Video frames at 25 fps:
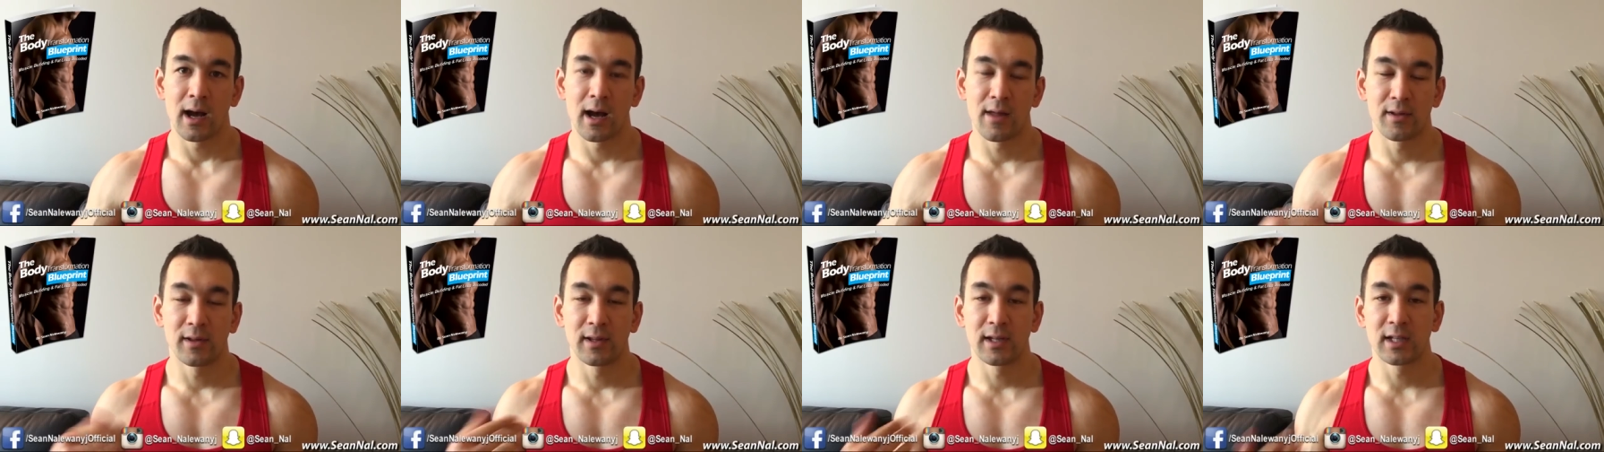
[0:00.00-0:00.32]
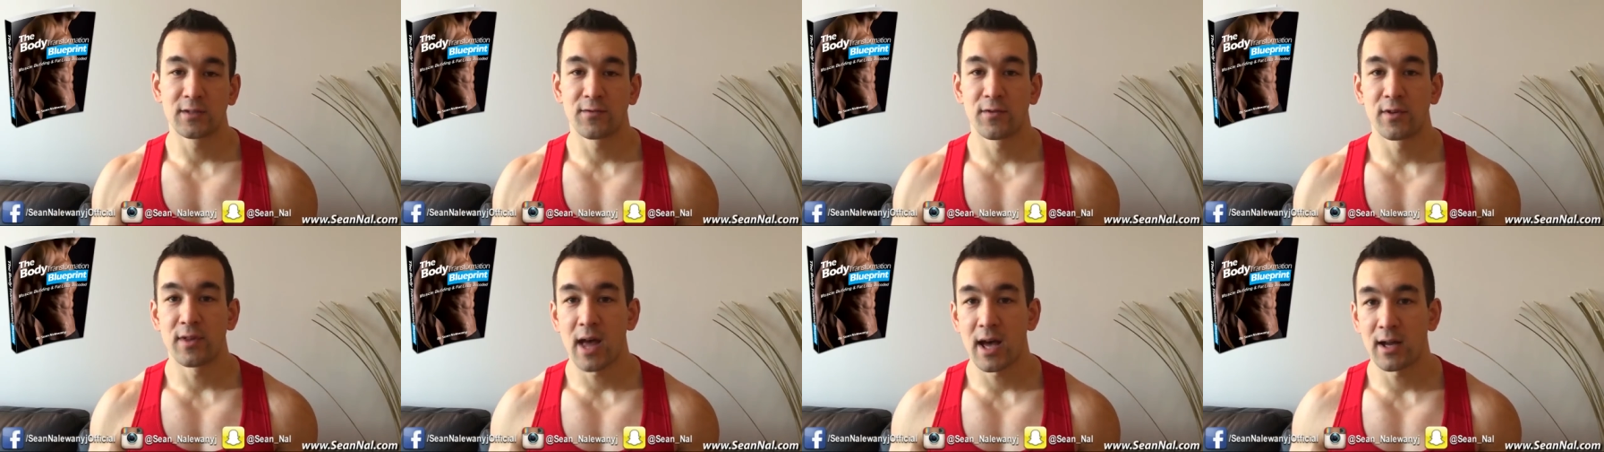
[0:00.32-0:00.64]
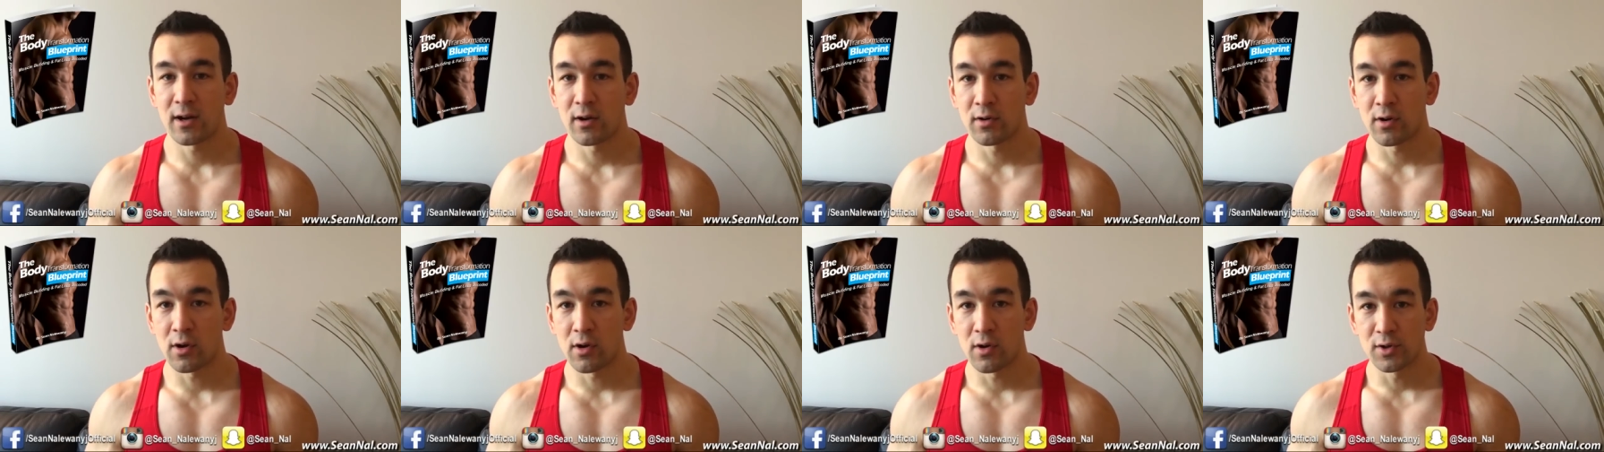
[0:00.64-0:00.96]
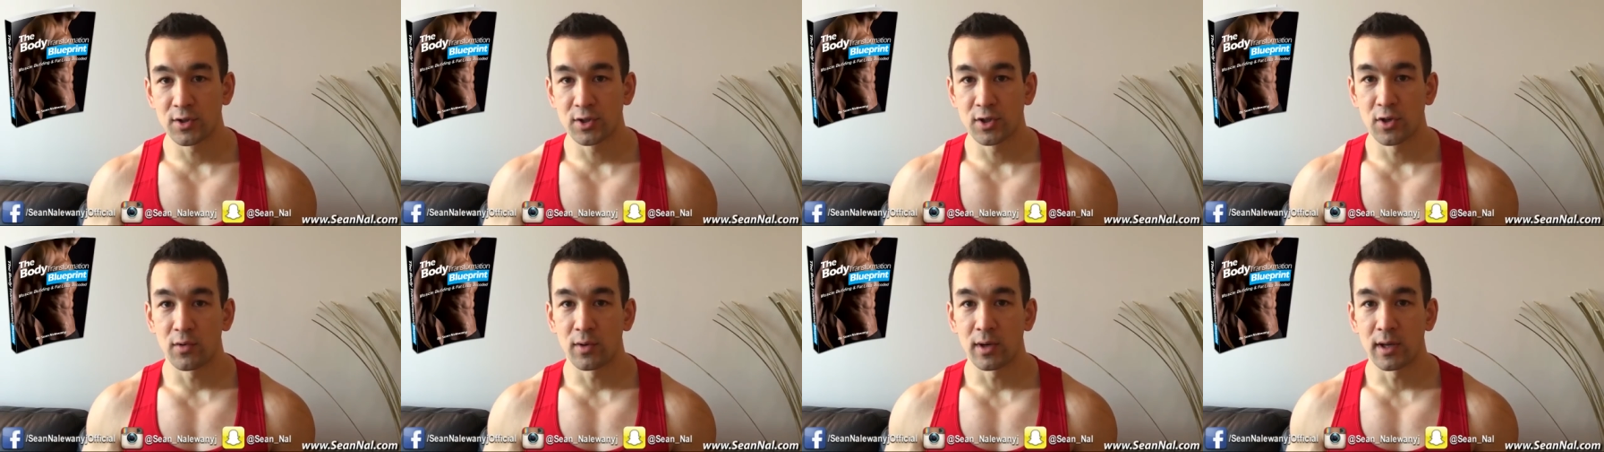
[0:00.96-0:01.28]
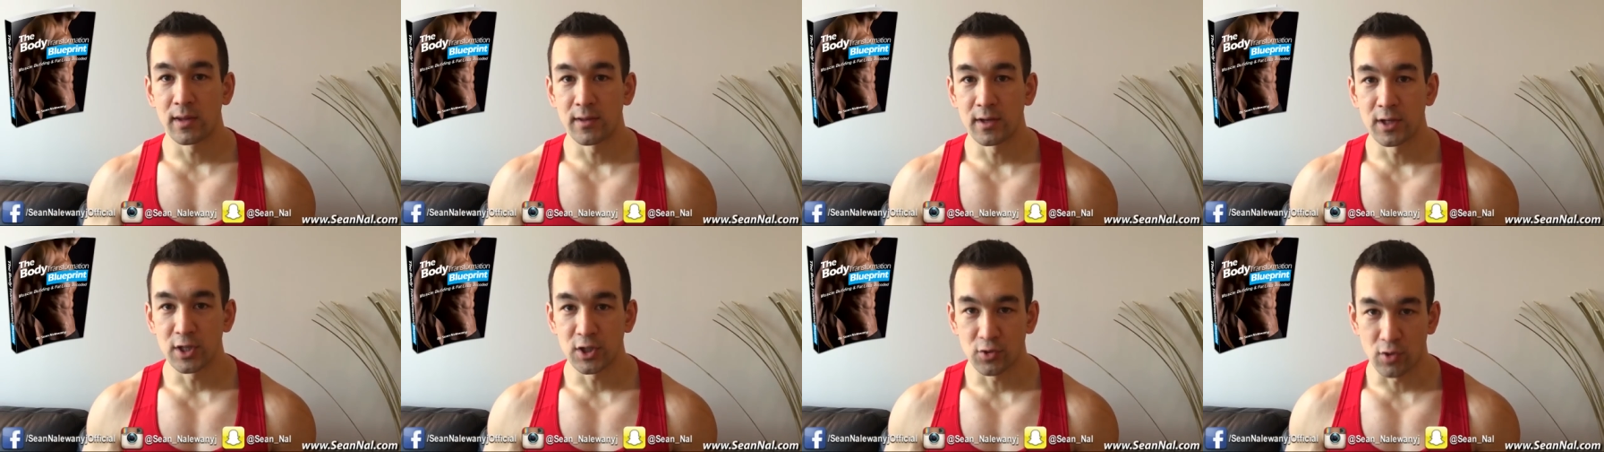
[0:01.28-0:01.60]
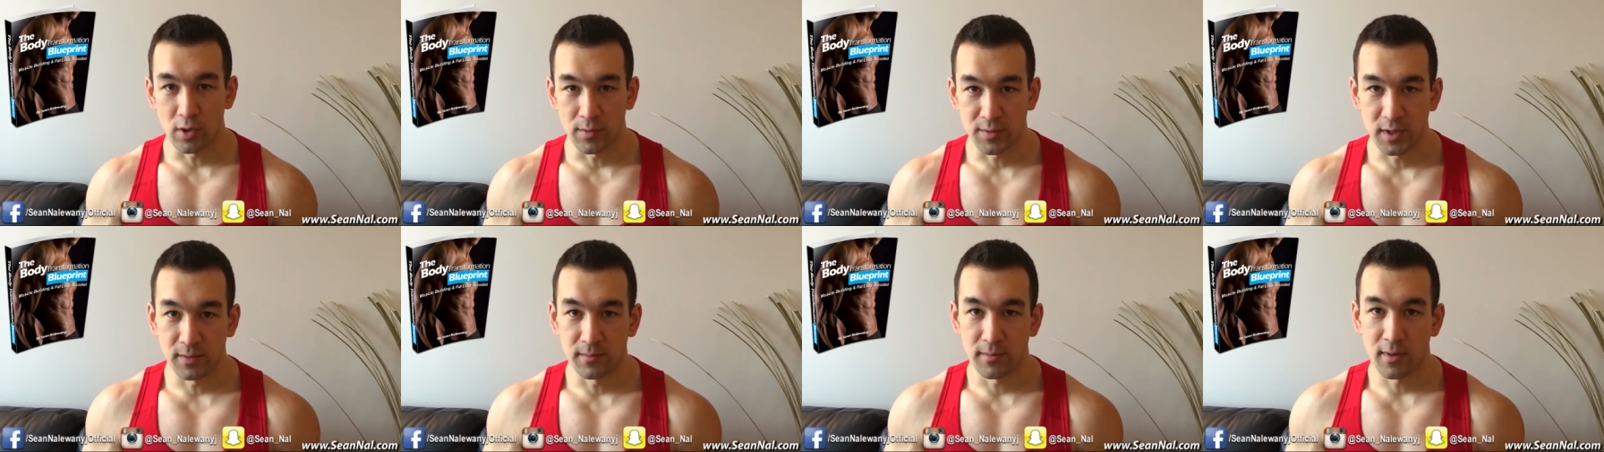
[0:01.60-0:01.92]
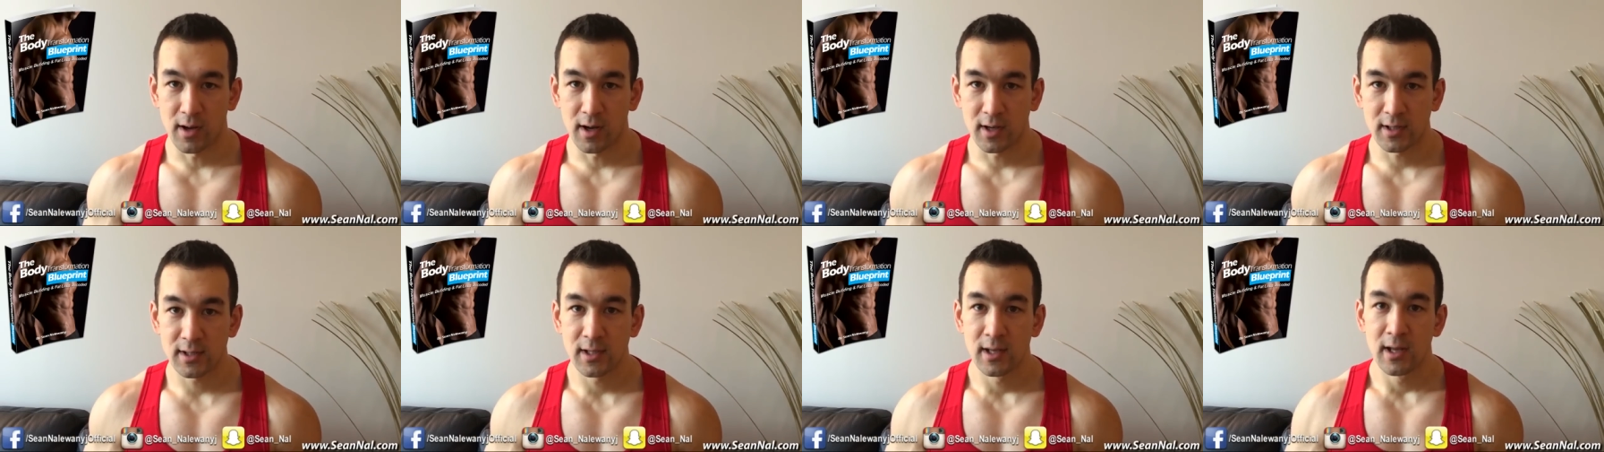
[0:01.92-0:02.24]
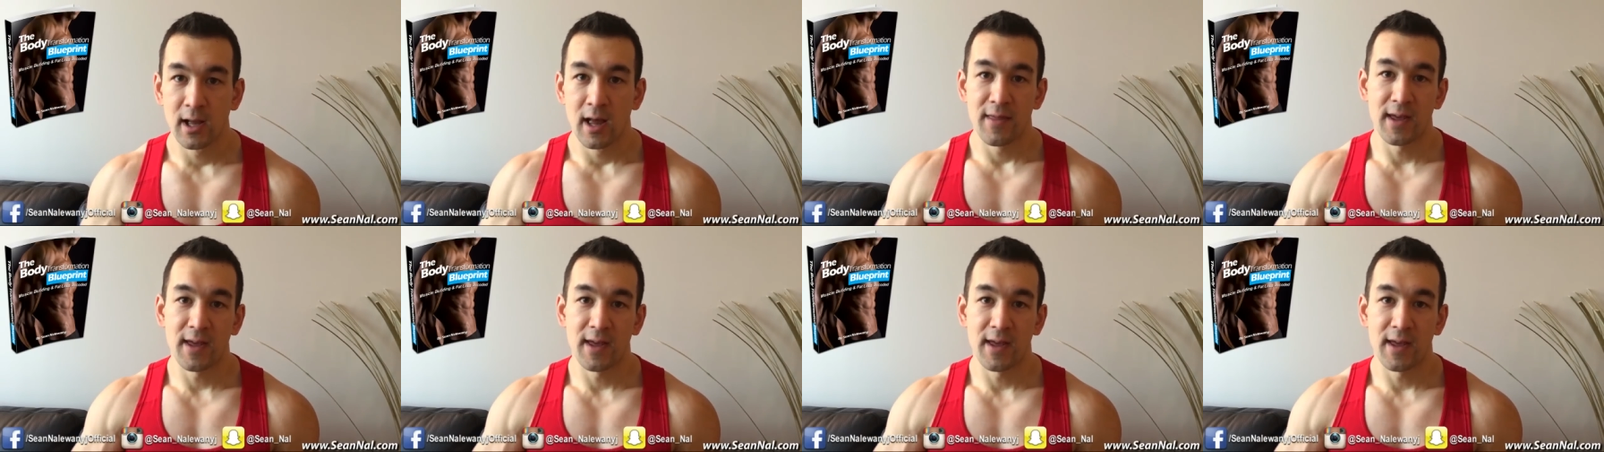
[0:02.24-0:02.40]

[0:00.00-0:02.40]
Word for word: Uh, the links for that are also in the description box.